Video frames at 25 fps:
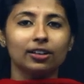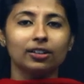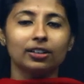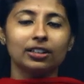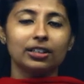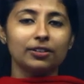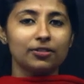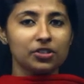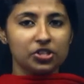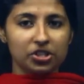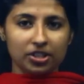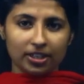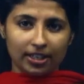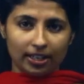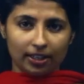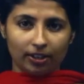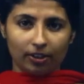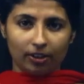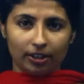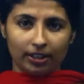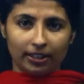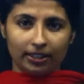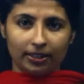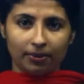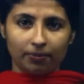division
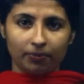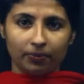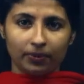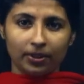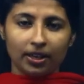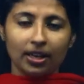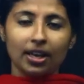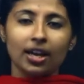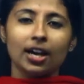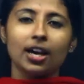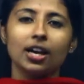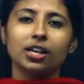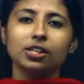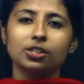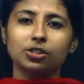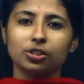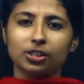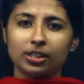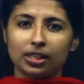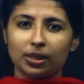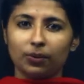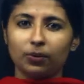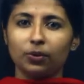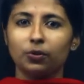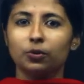algorithm, and
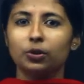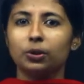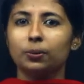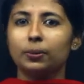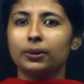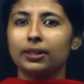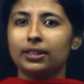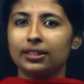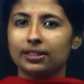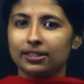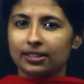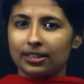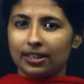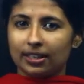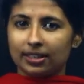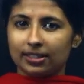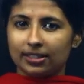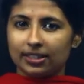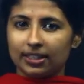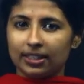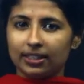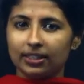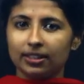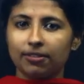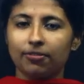today we would be
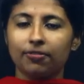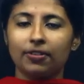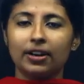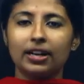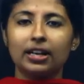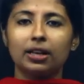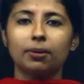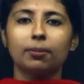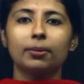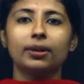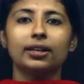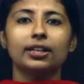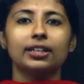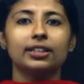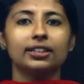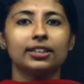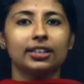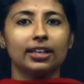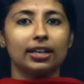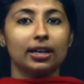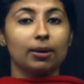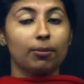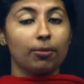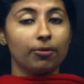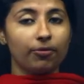discussing the fundamental
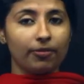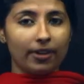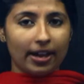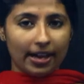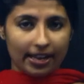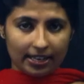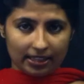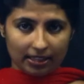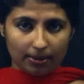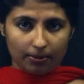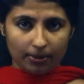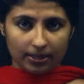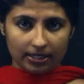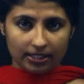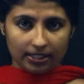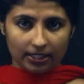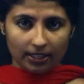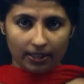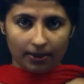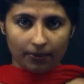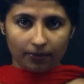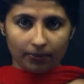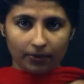theorem of arithmetic.